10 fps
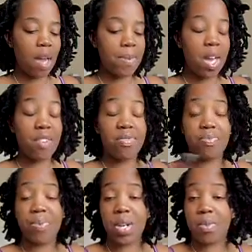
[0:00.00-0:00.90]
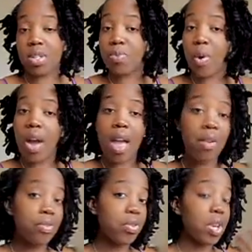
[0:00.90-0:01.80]
mean, I've pretty much bought
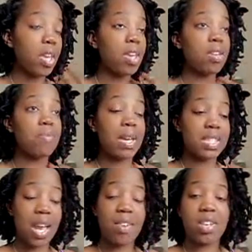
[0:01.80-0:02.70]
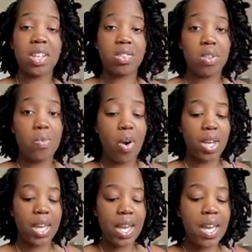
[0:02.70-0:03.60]
every mascara that is on the
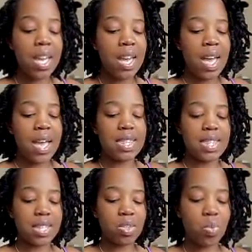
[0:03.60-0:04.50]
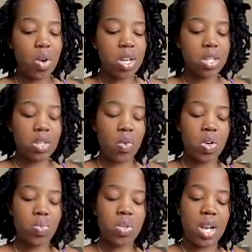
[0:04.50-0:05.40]
market. And this one is the
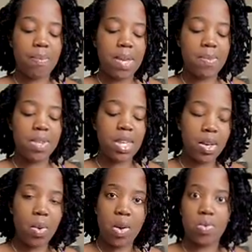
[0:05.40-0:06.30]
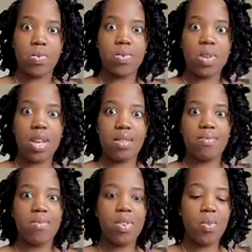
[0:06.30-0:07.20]
only one that made me think, wow, like,
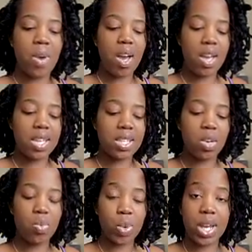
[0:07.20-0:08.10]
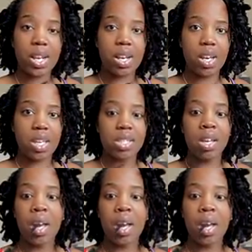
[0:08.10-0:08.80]
you know, my eyes look really nice.